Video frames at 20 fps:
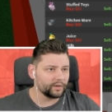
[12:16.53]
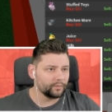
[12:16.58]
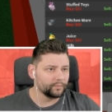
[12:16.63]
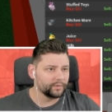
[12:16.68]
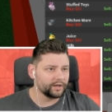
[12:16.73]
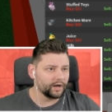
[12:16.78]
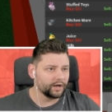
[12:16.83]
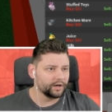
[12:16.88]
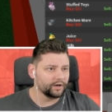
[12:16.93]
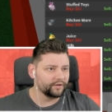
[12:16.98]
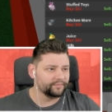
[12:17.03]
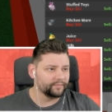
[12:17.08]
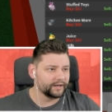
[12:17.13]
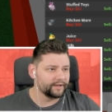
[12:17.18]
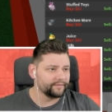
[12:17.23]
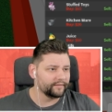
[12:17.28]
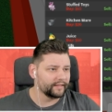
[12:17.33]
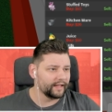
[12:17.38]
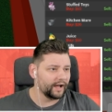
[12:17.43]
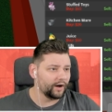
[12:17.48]
We got enough
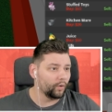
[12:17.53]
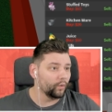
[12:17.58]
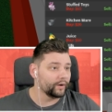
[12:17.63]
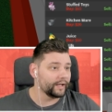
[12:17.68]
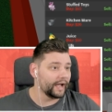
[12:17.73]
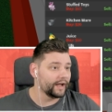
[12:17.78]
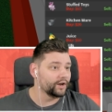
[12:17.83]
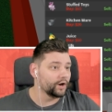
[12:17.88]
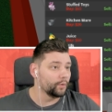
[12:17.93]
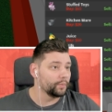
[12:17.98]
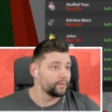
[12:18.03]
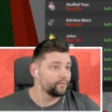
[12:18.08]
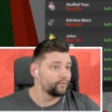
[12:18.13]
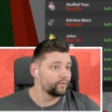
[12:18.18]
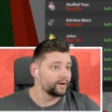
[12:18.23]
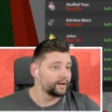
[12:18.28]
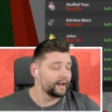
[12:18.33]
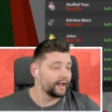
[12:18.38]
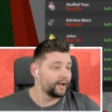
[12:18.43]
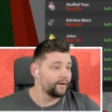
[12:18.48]
money for that. Okay, no, we're
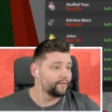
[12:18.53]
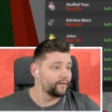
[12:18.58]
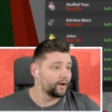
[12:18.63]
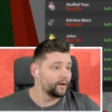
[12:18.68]
running out of